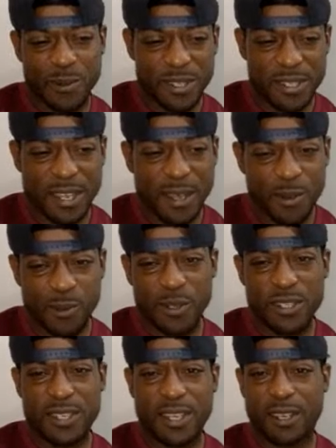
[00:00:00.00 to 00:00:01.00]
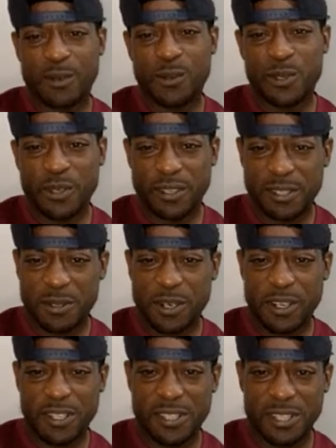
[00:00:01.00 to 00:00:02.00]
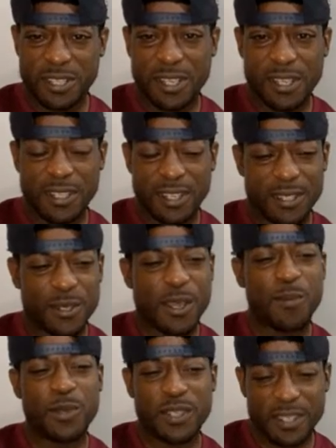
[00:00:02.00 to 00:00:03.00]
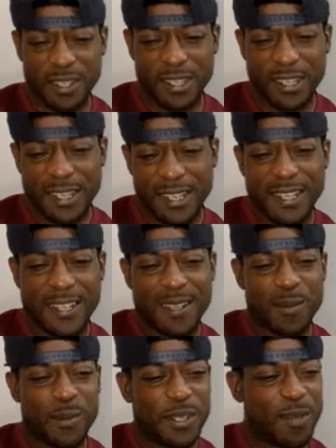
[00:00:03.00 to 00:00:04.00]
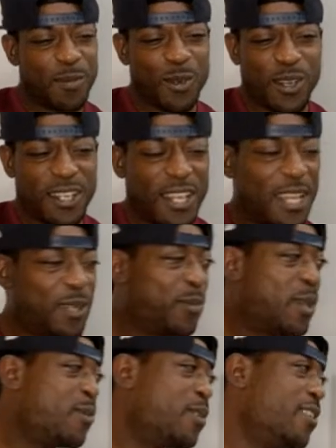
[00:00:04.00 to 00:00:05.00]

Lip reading: Was that? Are we on too early? I know I'm coming on late.